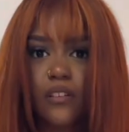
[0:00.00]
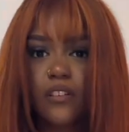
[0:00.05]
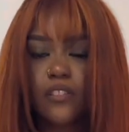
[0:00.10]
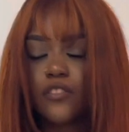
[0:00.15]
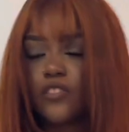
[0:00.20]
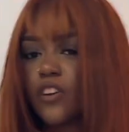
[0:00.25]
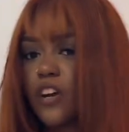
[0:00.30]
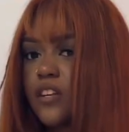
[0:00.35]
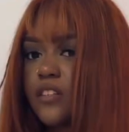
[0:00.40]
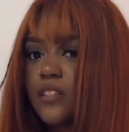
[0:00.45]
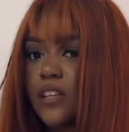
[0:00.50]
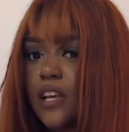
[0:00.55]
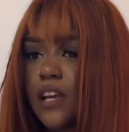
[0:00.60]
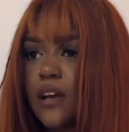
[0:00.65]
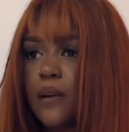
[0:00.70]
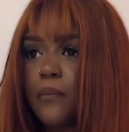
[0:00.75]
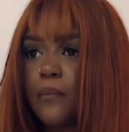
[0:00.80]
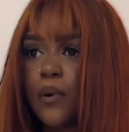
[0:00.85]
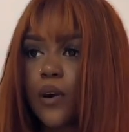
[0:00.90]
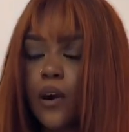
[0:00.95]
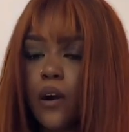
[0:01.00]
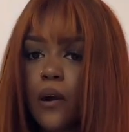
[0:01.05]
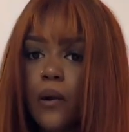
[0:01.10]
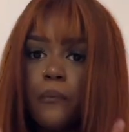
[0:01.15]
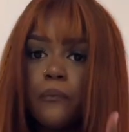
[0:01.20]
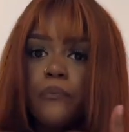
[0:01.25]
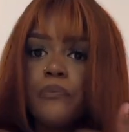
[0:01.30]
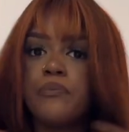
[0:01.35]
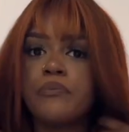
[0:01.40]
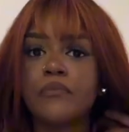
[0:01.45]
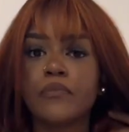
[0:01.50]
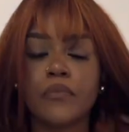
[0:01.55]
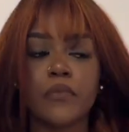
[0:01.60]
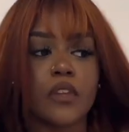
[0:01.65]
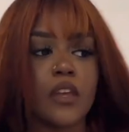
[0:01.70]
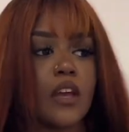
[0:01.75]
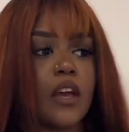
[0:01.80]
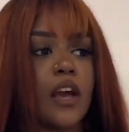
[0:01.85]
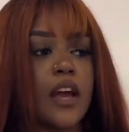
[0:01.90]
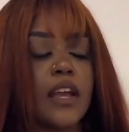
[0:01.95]
Do you guys see it? But
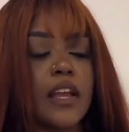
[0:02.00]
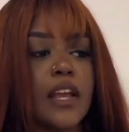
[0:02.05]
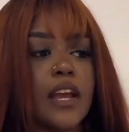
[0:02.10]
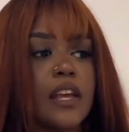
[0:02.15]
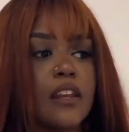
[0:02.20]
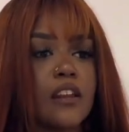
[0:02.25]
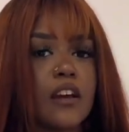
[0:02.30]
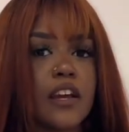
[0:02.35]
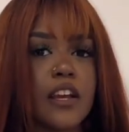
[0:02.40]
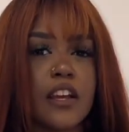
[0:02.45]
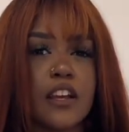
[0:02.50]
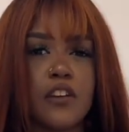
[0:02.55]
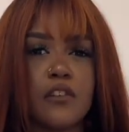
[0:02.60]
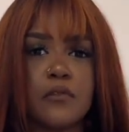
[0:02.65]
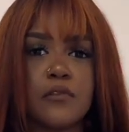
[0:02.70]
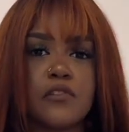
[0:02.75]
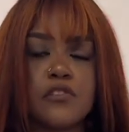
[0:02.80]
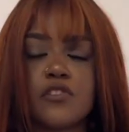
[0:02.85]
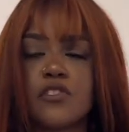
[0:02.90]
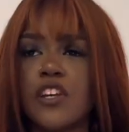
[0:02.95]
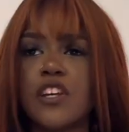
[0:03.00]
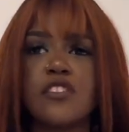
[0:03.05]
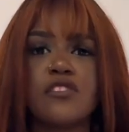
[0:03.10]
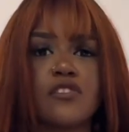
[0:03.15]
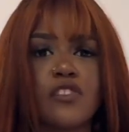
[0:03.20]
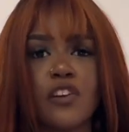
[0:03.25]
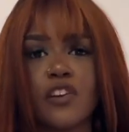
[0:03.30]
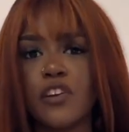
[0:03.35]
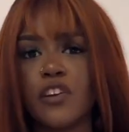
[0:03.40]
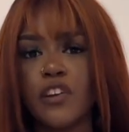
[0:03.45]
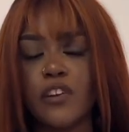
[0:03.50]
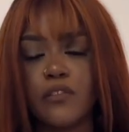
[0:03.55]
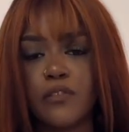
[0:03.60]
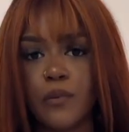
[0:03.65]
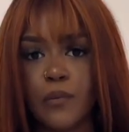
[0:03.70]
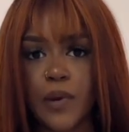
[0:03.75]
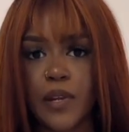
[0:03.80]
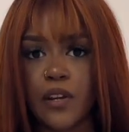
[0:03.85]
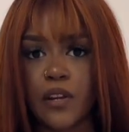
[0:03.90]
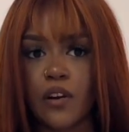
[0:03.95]
again, like, it's so cute for
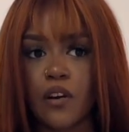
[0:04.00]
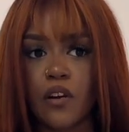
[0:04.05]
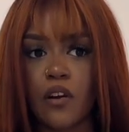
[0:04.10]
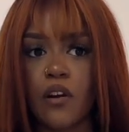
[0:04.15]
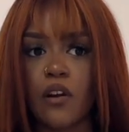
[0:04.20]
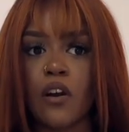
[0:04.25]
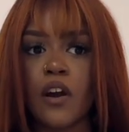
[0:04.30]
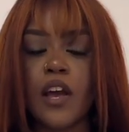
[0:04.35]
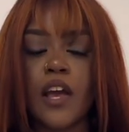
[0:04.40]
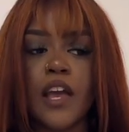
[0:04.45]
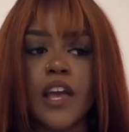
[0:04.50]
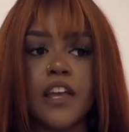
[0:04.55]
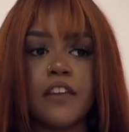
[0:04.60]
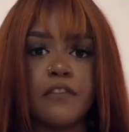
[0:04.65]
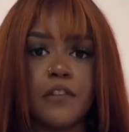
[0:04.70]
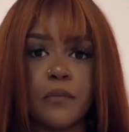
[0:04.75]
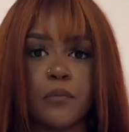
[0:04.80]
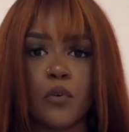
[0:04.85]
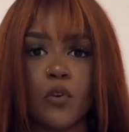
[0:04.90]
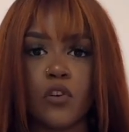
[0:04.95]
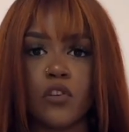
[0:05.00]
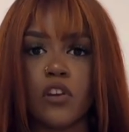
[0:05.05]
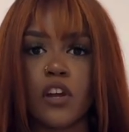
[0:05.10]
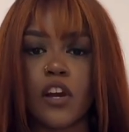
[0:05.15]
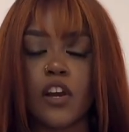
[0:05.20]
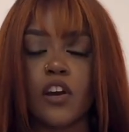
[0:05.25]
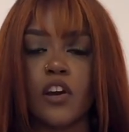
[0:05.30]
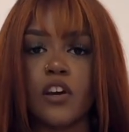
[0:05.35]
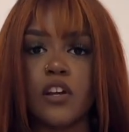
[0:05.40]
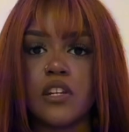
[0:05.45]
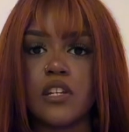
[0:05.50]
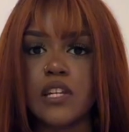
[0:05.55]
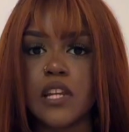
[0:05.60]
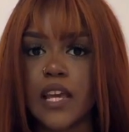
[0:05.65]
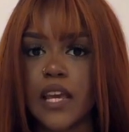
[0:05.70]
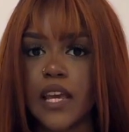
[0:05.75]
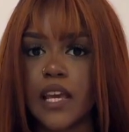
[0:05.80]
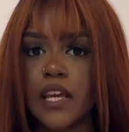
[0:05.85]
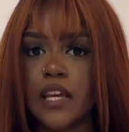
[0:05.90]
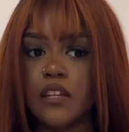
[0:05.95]
winter. If you put on like a
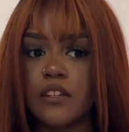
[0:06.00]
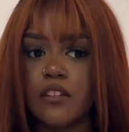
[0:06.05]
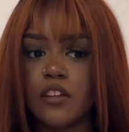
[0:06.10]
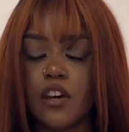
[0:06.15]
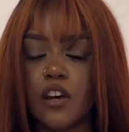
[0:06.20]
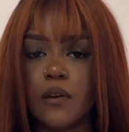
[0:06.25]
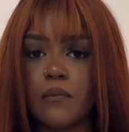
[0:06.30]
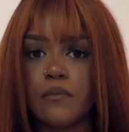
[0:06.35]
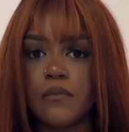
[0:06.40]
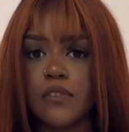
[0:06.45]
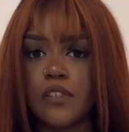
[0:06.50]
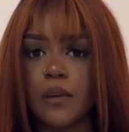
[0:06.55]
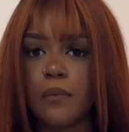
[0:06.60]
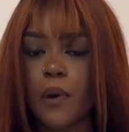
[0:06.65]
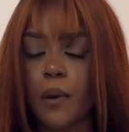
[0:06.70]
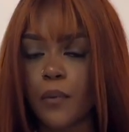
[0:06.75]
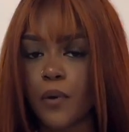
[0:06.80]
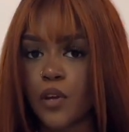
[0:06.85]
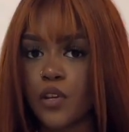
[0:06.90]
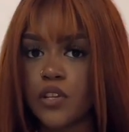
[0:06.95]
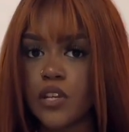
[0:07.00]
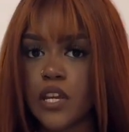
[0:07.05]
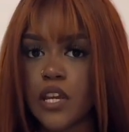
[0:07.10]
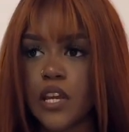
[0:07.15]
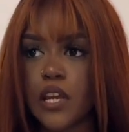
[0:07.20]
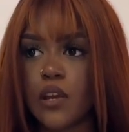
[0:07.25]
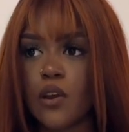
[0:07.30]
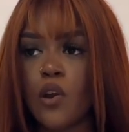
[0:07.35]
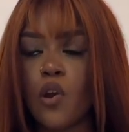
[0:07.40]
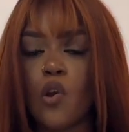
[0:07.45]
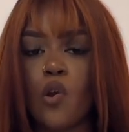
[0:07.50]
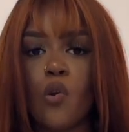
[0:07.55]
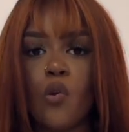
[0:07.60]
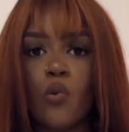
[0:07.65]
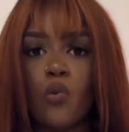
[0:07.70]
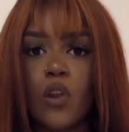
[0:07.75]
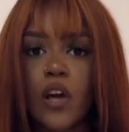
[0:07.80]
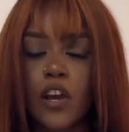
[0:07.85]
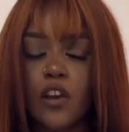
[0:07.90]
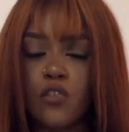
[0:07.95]
knitted zip up hoodie,
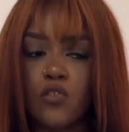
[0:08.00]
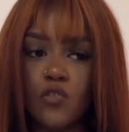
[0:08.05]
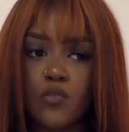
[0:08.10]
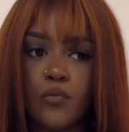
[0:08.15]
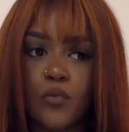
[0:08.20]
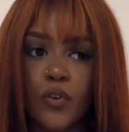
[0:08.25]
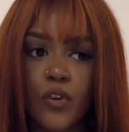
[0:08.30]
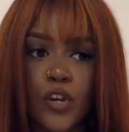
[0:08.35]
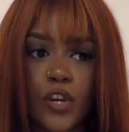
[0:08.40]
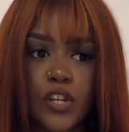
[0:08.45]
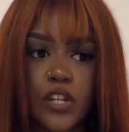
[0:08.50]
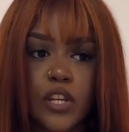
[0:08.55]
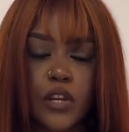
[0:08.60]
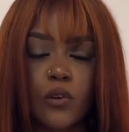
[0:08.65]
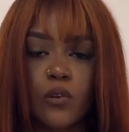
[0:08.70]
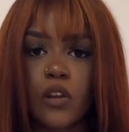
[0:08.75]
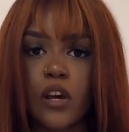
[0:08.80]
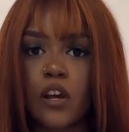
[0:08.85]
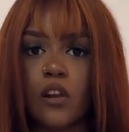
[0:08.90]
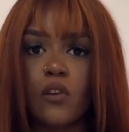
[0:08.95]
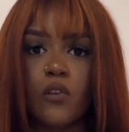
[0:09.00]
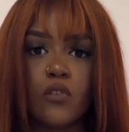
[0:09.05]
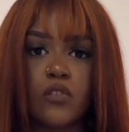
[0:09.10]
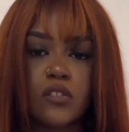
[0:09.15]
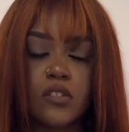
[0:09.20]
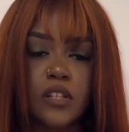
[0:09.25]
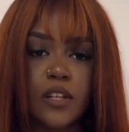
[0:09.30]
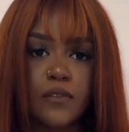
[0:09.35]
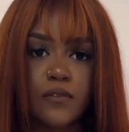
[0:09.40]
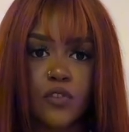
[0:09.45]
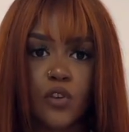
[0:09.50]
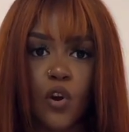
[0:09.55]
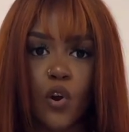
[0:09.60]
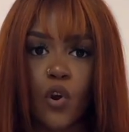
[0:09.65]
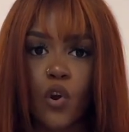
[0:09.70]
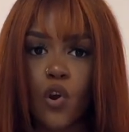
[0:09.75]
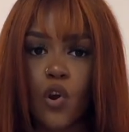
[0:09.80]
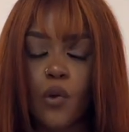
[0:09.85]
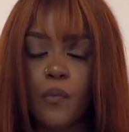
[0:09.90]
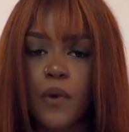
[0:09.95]
or like a normal hoodie, or like a long sleeve
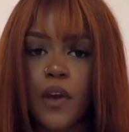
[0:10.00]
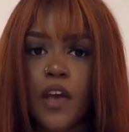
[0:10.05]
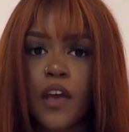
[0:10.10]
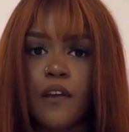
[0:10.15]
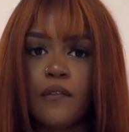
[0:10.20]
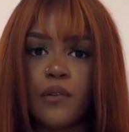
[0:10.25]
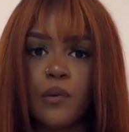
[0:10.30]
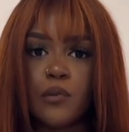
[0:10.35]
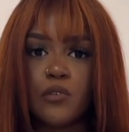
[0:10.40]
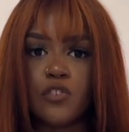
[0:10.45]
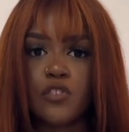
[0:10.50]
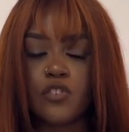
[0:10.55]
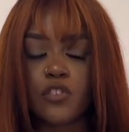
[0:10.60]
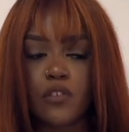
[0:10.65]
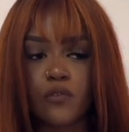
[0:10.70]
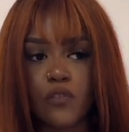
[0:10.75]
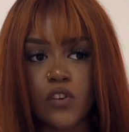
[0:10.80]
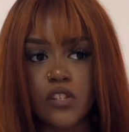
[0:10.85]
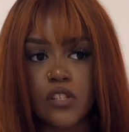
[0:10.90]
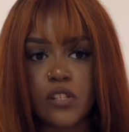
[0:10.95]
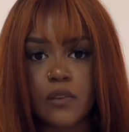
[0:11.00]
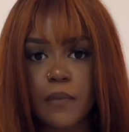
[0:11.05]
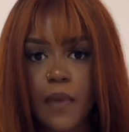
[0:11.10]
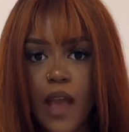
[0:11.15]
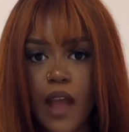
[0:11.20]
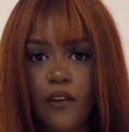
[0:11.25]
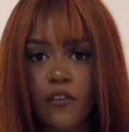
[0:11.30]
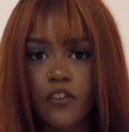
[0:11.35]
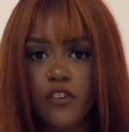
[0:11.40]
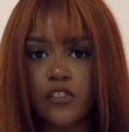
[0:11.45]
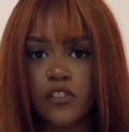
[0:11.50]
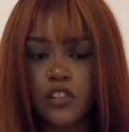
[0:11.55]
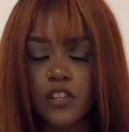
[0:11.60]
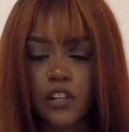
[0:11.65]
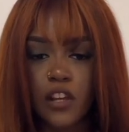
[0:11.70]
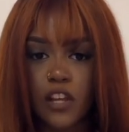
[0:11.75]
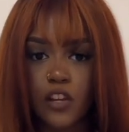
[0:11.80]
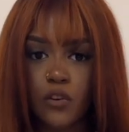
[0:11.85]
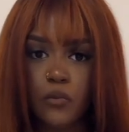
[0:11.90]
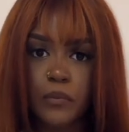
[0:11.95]
top, you're just gonna run some errands and
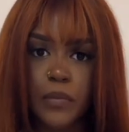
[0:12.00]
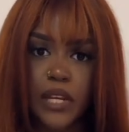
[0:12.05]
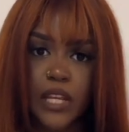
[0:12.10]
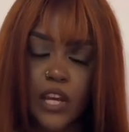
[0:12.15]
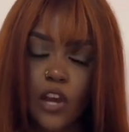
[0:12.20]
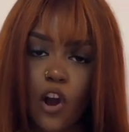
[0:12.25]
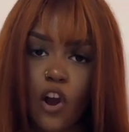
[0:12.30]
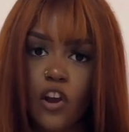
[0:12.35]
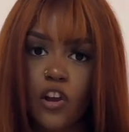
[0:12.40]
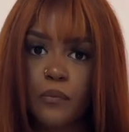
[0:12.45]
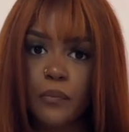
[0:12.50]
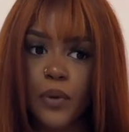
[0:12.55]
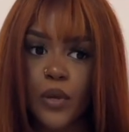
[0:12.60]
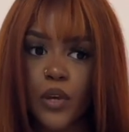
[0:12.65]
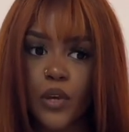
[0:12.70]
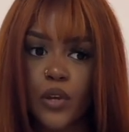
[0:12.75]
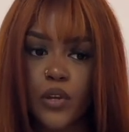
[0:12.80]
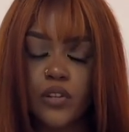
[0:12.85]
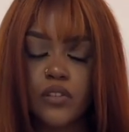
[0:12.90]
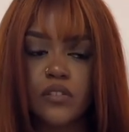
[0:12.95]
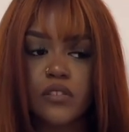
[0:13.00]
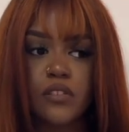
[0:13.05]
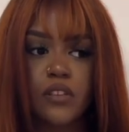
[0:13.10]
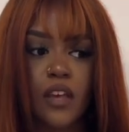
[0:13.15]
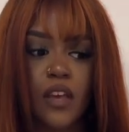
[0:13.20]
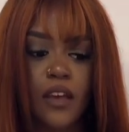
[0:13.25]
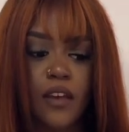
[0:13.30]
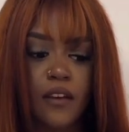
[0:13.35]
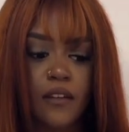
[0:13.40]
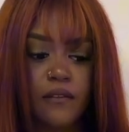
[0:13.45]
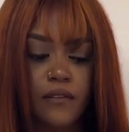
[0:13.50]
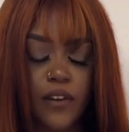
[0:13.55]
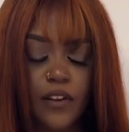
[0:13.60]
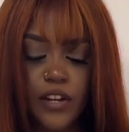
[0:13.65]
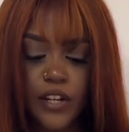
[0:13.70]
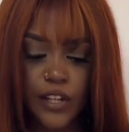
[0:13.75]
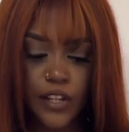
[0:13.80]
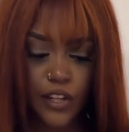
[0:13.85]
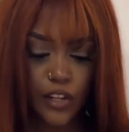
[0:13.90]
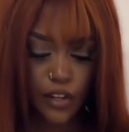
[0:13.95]
like your mini UGG boots.
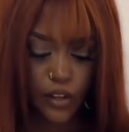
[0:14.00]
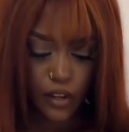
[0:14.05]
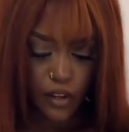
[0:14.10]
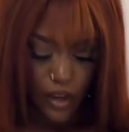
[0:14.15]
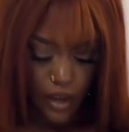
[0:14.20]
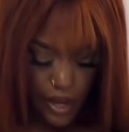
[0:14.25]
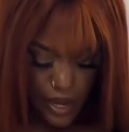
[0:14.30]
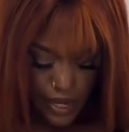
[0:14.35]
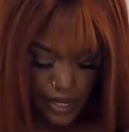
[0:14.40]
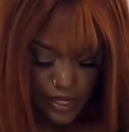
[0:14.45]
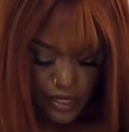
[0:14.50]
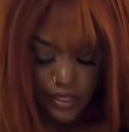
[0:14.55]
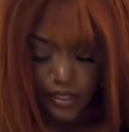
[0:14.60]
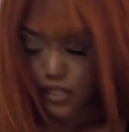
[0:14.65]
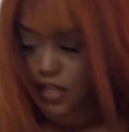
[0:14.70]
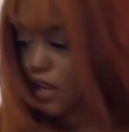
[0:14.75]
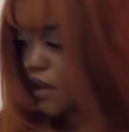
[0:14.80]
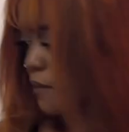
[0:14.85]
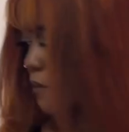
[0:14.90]
Very cute, guys.